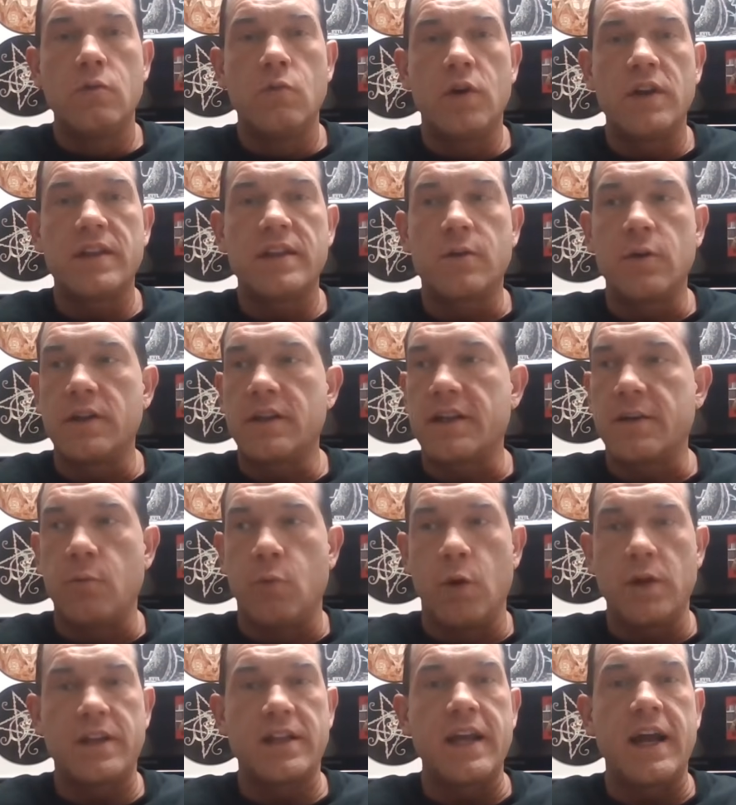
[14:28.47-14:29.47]
what, what
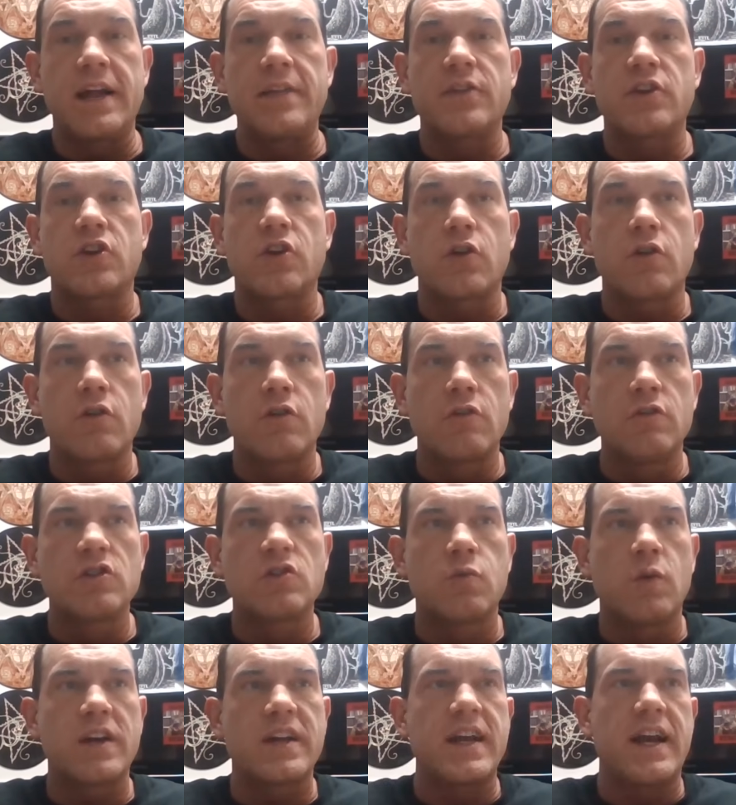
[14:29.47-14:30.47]
what got the
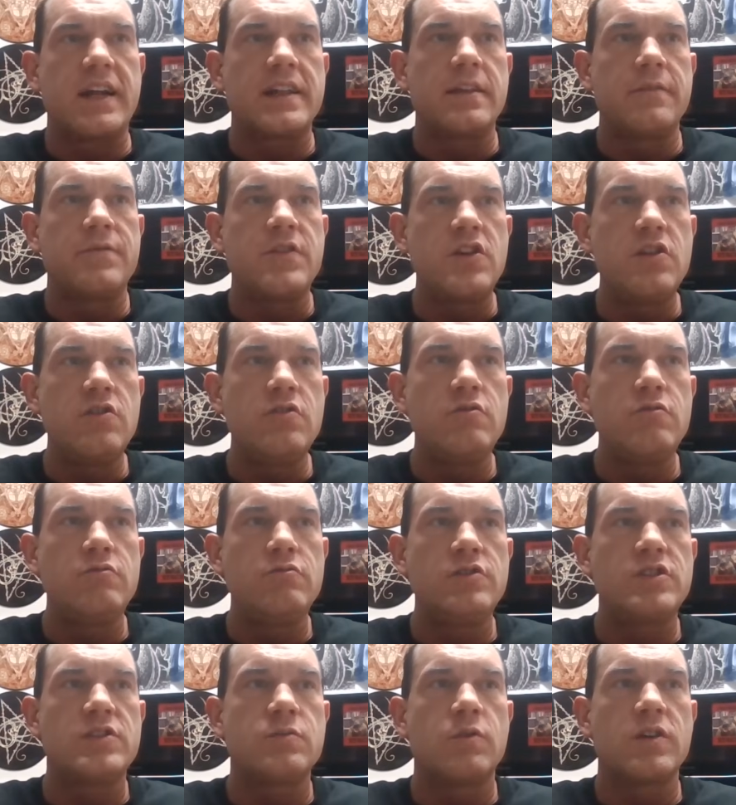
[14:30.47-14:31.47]
girls, what got the
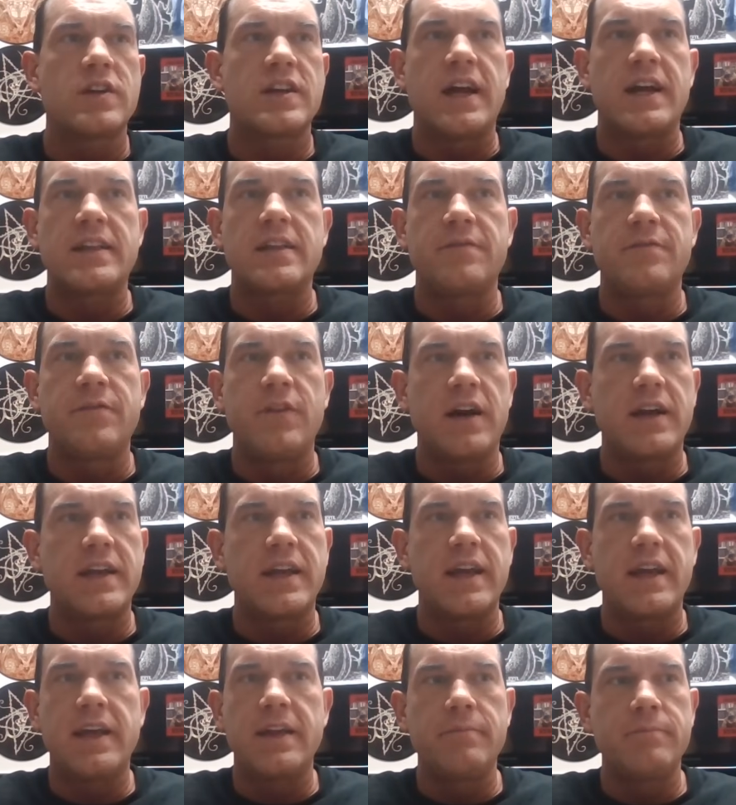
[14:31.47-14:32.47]
views, what got the
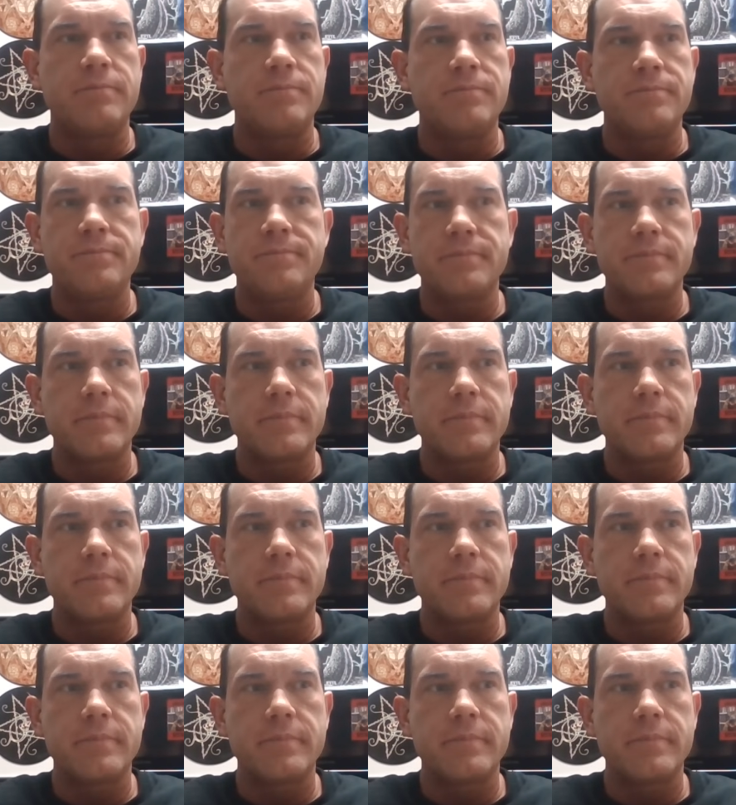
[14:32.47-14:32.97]
fucking